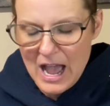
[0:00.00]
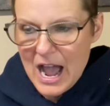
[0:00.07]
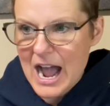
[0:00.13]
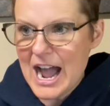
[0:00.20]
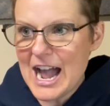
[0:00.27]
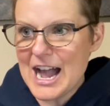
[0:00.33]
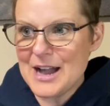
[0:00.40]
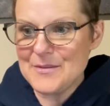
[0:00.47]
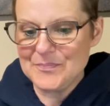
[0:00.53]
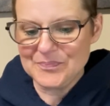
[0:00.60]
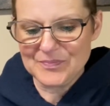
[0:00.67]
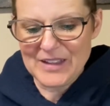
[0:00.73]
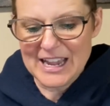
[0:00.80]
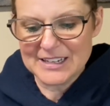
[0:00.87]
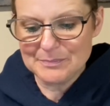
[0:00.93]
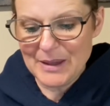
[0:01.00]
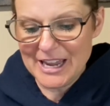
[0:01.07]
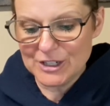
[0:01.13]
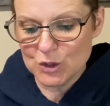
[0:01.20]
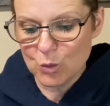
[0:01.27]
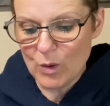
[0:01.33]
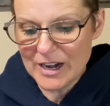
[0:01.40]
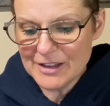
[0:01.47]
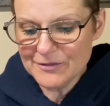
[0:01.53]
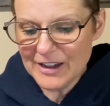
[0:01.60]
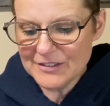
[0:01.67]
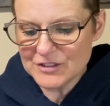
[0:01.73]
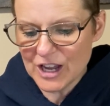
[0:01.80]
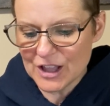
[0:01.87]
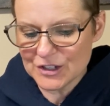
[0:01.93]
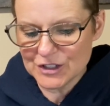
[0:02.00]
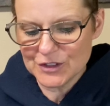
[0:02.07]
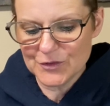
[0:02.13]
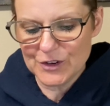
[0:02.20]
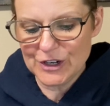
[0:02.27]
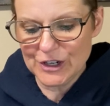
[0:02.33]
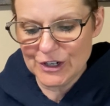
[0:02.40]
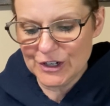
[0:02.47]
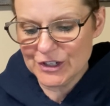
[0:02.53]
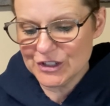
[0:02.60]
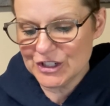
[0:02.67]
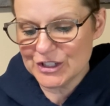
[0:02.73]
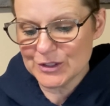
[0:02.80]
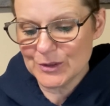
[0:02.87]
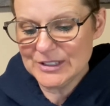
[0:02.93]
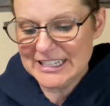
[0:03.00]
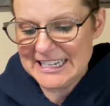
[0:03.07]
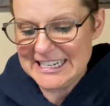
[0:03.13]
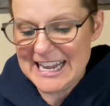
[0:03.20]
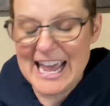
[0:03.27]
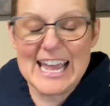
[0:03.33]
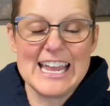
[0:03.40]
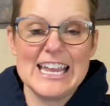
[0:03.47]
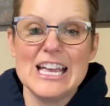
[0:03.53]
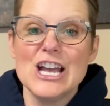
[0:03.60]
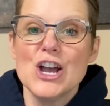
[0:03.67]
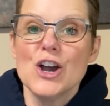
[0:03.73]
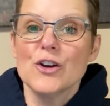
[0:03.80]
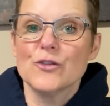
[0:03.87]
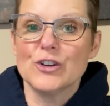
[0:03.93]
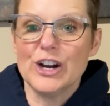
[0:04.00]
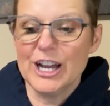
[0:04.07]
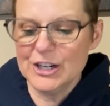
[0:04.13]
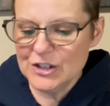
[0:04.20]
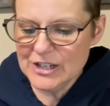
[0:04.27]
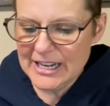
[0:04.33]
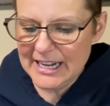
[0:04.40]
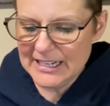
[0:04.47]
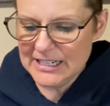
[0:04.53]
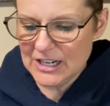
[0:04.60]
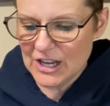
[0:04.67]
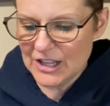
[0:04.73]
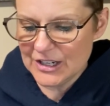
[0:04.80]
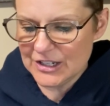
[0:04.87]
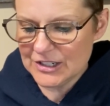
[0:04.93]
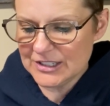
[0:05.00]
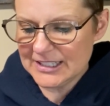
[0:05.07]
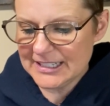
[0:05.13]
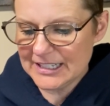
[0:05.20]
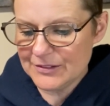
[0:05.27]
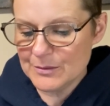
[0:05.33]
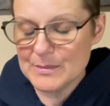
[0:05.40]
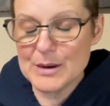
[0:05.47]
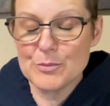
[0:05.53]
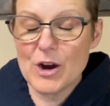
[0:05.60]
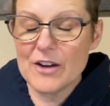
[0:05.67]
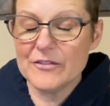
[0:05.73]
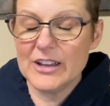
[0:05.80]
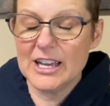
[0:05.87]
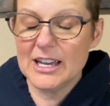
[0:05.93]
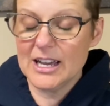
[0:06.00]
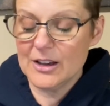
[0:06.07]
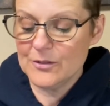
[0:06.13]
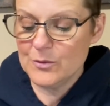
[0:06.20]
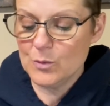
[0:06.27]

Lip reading: I paid $25 for her. She sold today for $180, giving me a profit of